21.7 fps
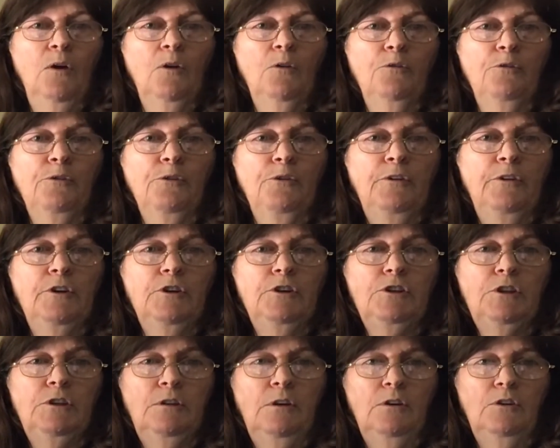for
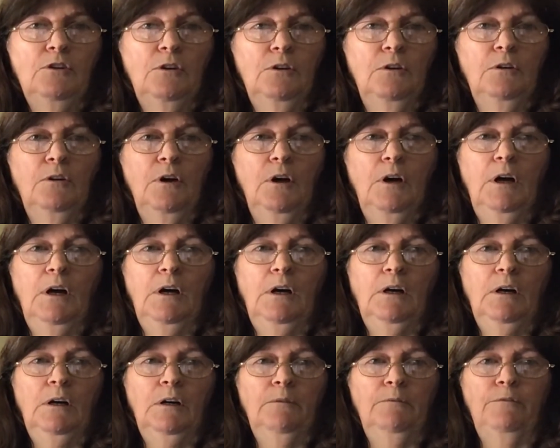this
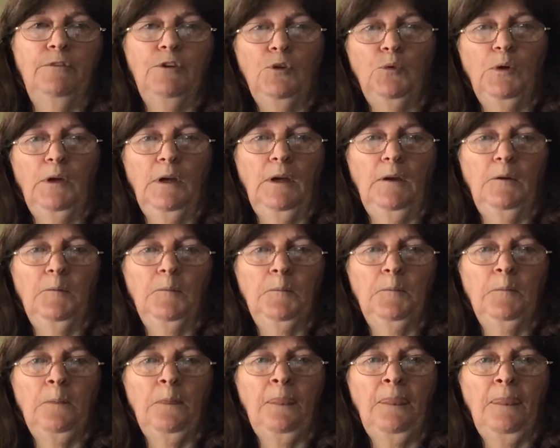viewing,
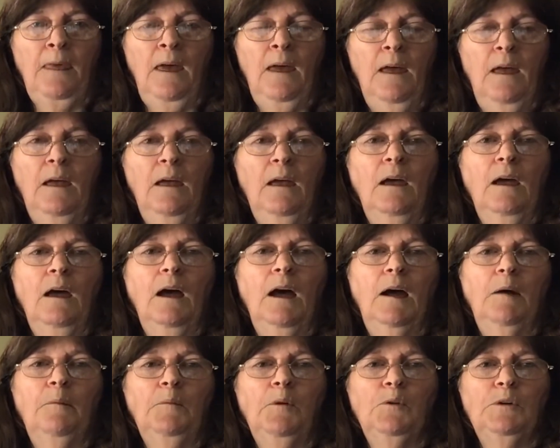
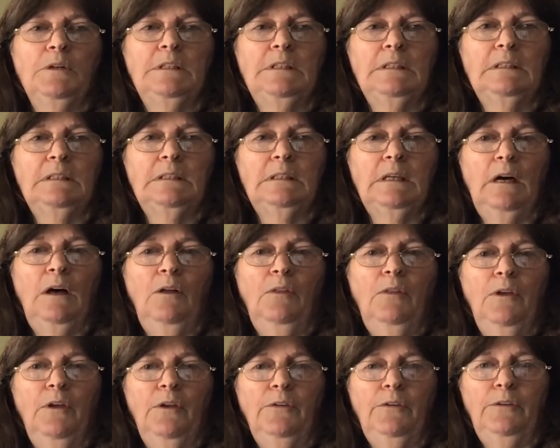I'm going to sell
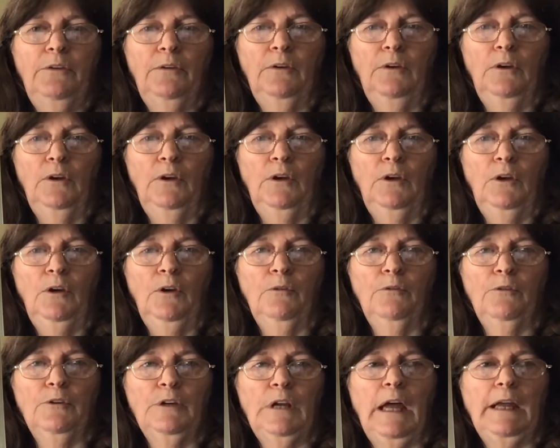this
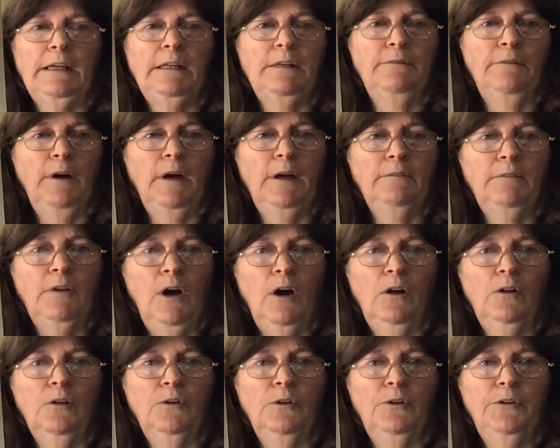for
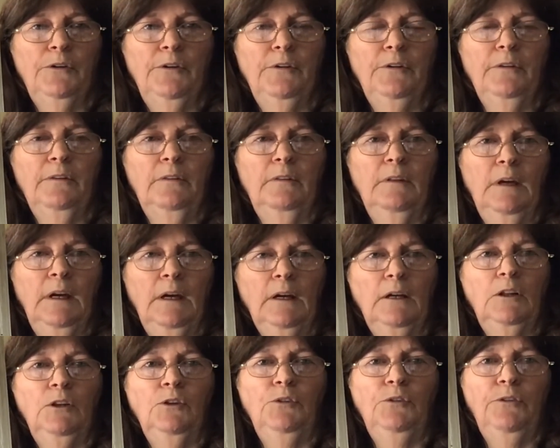$95. And that
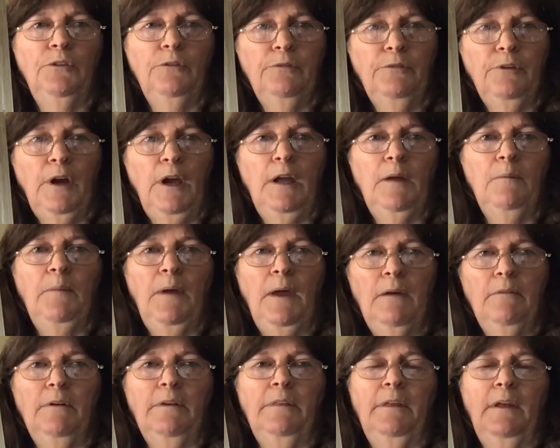includes the frame,
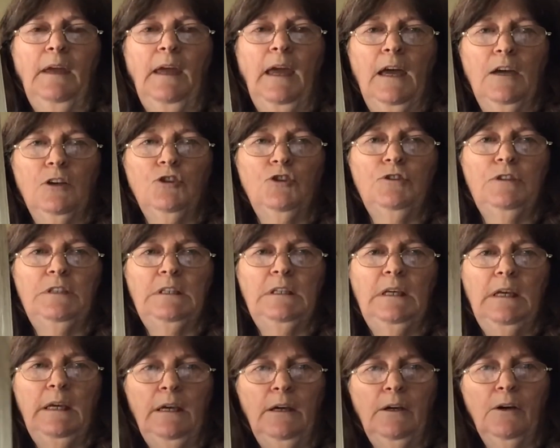everything as you see
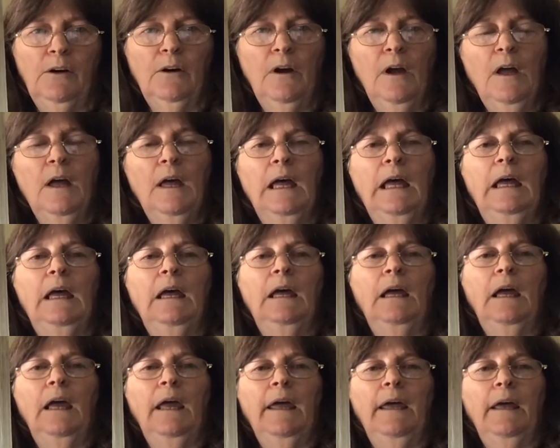here,
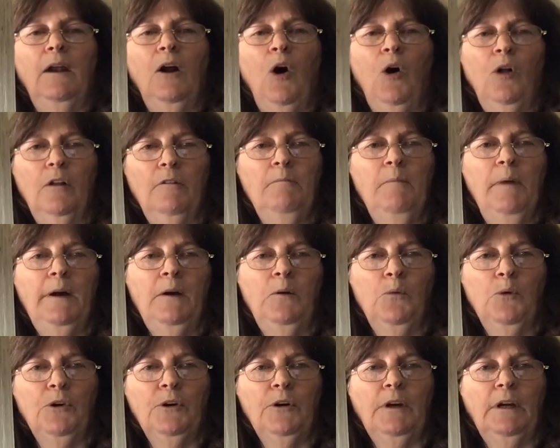and all of my
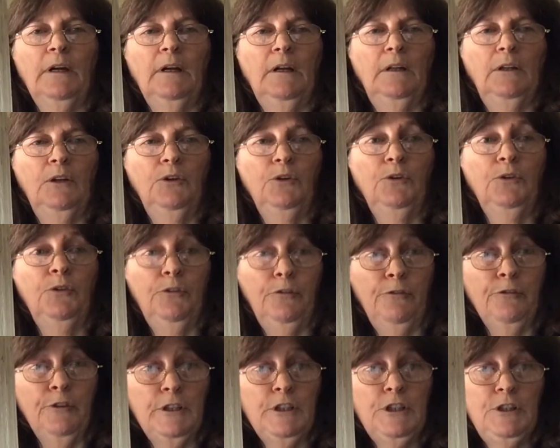work includes
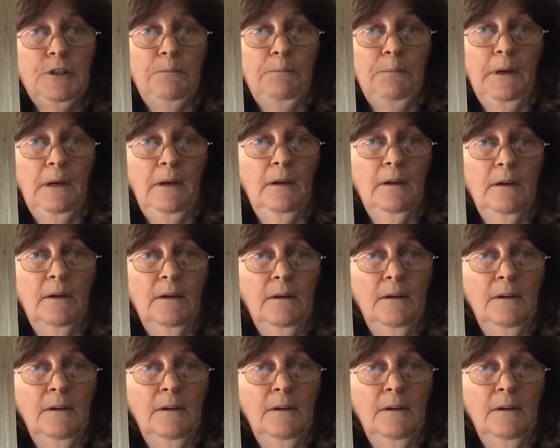free shipping.